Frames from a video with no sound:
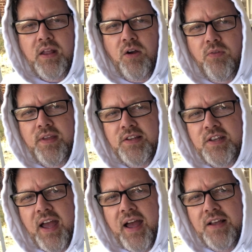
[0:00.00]
These
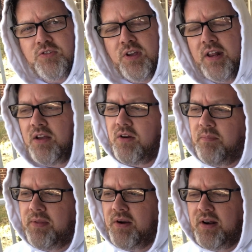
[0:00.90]
guys are getting on
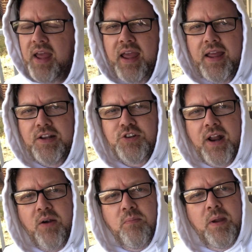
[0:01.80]
up there in age, and
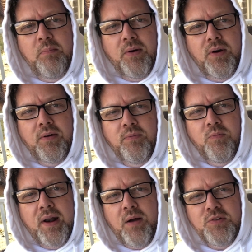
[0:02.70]
I remember
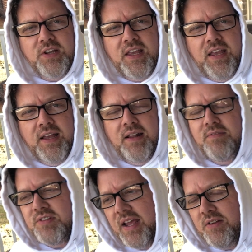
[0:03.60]
when I was a kid,
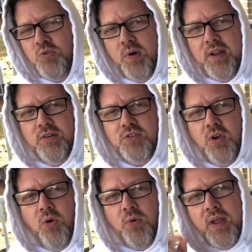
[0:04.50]
say 20 years
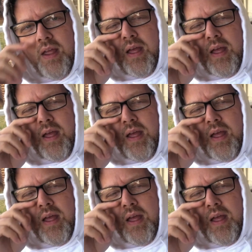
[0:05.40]
old,